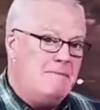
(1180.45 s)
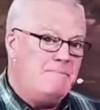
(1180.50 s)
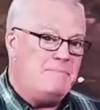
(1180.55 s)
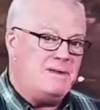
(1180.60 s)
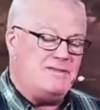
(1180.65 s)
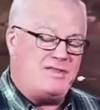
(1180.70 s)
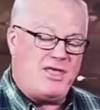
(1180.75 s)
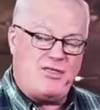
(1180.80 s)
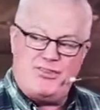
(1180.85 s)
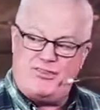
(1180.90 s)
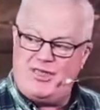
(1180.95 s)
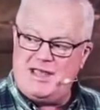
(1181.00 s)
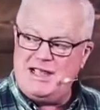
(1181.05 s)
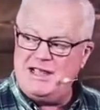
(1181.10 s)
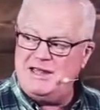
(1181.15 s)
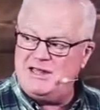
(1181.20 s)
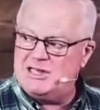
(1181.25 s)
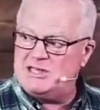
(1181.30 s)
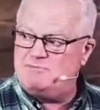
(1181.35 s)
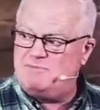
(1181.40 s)
but the
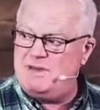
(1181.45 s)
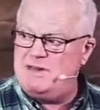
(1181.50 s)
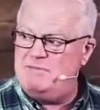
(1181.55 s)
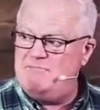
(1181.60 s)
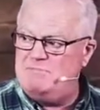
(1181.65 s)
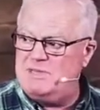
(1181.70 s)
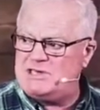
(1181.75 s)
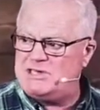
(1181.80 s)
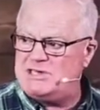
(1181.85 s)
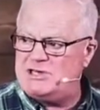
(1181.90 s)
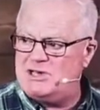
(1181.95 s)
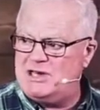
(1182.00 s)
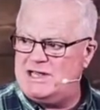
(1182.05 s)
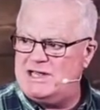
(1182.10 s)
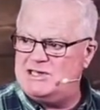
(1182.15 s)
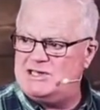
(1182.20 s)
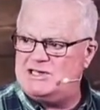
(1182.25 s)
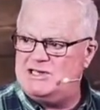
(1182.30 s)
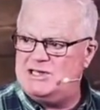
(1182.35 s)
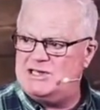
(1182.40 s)
thing that's been missing
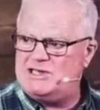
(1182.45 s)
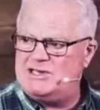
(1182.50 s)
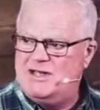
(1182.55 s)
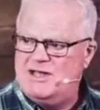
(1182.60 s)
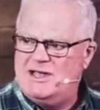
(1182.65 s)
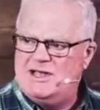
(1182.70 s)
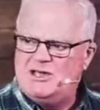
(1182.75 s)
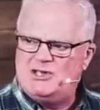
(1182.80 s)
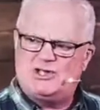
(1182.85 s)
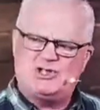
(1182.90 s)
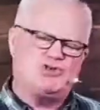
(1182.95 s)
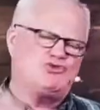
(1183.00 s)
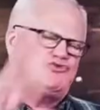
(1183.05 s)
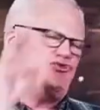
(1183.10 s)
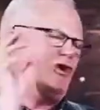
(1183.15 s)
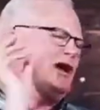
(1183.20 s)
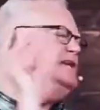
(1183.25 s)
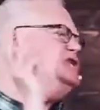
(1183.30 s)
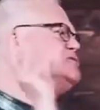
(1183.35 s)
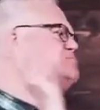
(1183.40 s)
is this
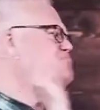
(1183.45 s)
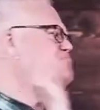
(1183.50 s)
strange